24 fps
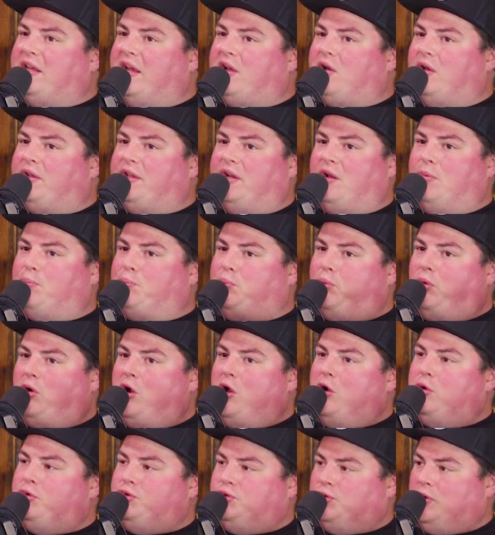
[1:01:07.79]
They called it a
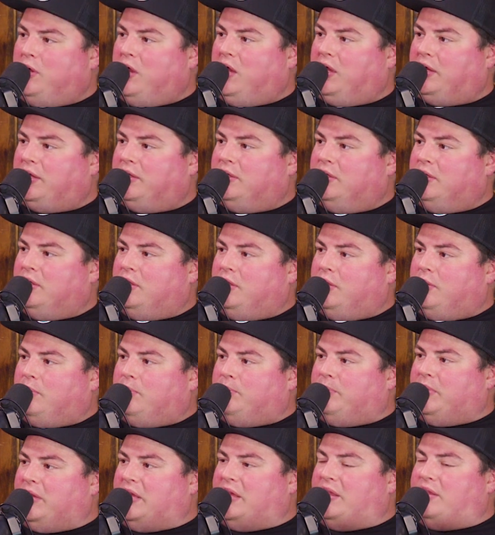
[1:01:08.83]
pro drug,
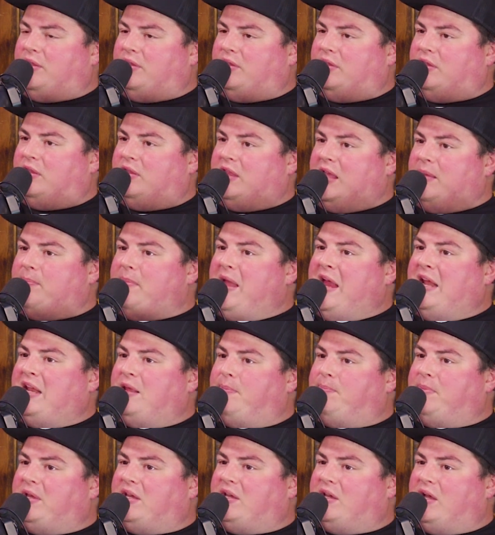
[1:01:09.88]
but they made
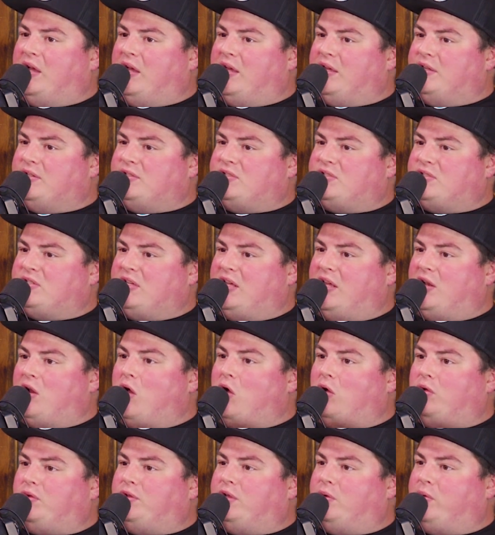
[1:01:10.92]
it because it
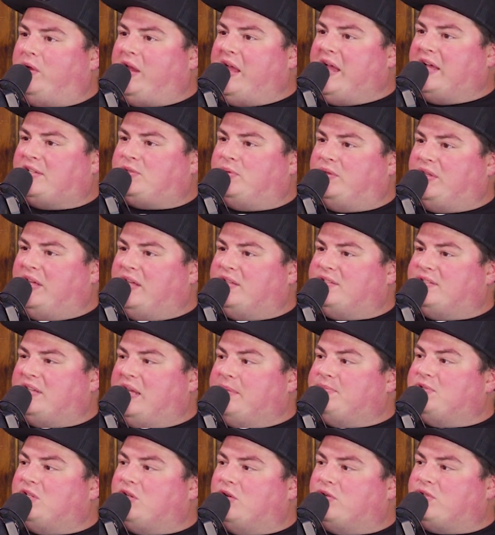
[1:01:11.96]
only reacts with the
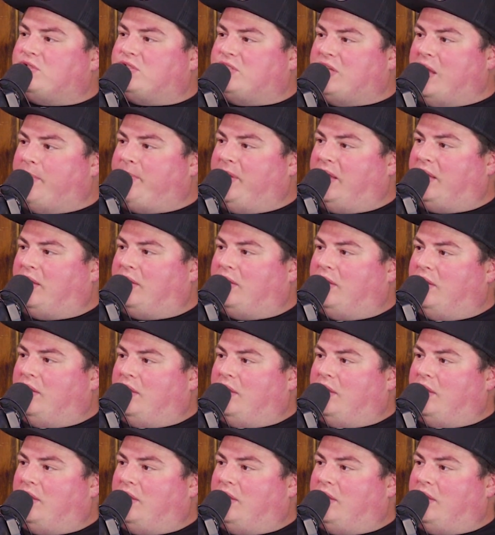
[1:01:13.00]
enzymes in your stomach.